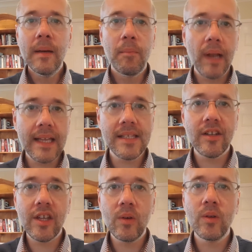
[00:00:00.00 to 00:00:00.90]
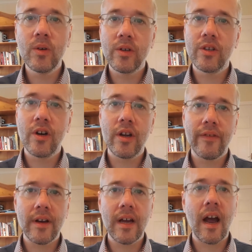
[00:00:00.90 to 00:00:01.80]
Blessed are you, Lord God, of
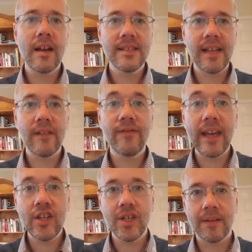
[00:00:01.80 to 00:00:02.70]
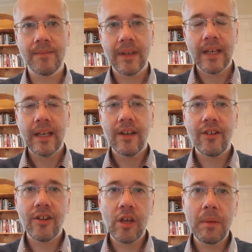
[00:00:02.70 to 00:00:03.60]
our salvation.
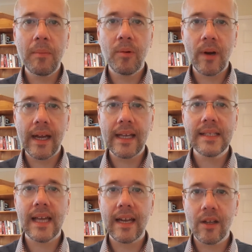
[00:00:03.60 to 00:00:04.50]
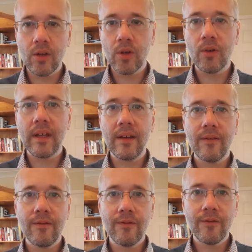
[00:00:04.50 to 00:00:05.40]
To you be praise and glory
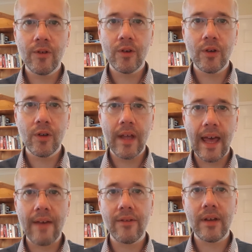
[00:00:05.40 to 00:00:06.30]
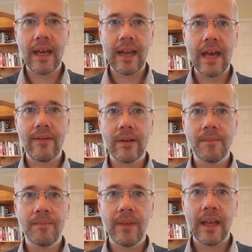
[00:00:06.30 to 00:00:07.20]
for ever and ever.
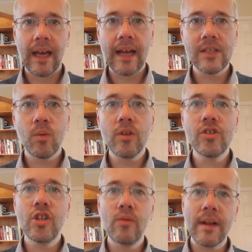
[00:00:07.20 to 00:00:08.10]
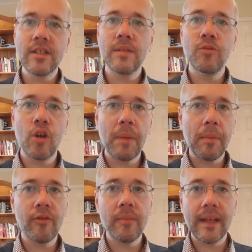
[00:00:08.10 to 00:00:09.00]
As once you ransomed your
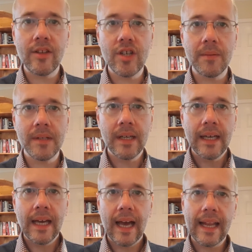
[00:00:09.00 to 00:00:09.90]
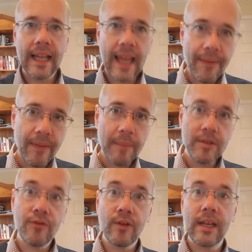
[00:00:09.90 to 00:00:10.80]
people from Egypt and led them
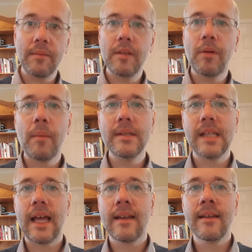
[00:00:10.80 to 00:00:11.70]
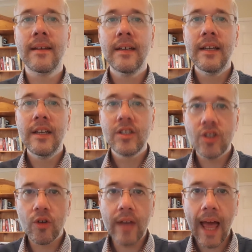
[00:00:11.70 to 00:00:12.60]
to freedom in the promised land,
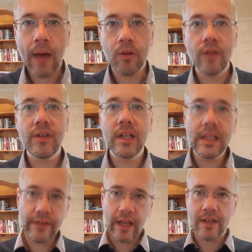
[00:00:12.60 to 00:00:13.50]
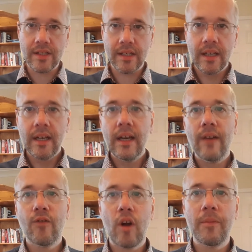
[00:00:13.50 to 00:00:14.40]
so now you've delivered us
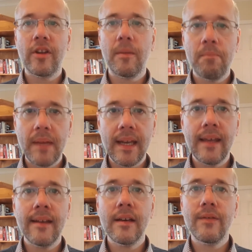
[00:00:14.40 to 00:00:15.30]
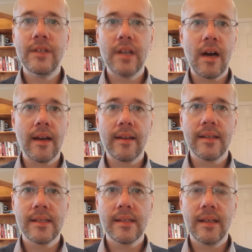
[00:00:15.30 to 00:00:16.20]
from the dominion of
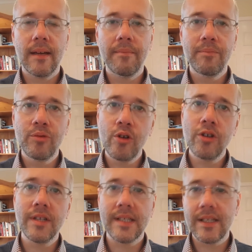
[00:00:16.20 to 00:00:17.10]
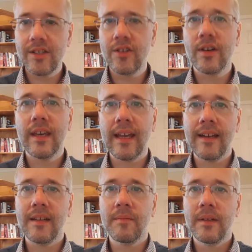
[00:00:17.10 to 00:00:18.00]
darkness and brought us into your
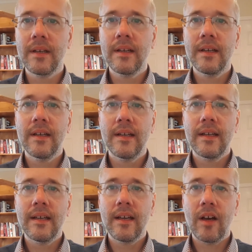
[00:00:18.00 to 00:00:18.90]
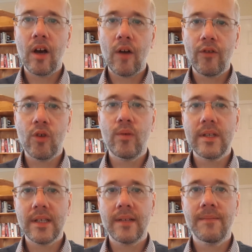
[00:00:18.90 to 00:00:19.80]
kingdom of your
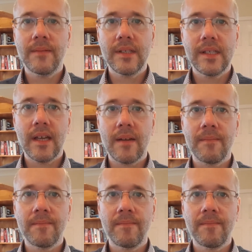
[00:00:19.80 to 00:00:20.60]
risen Son.